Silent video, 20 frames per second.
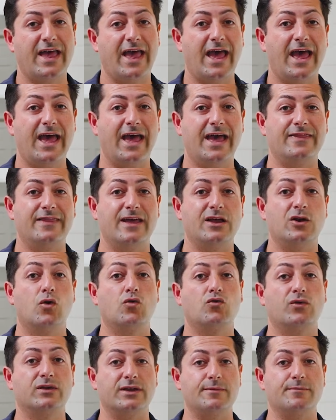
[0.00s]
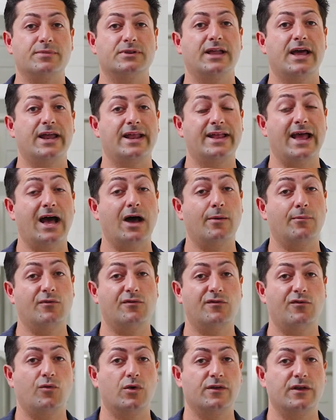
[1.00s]
and they don't really plan it out
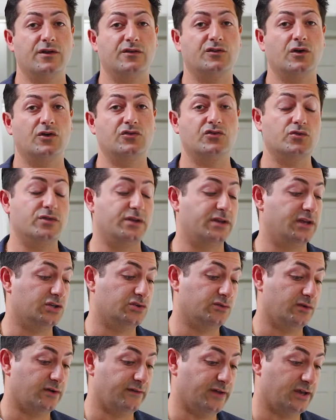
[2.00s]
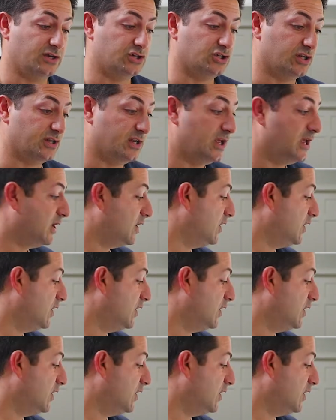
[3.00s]
before they start doing the kitchen renovation.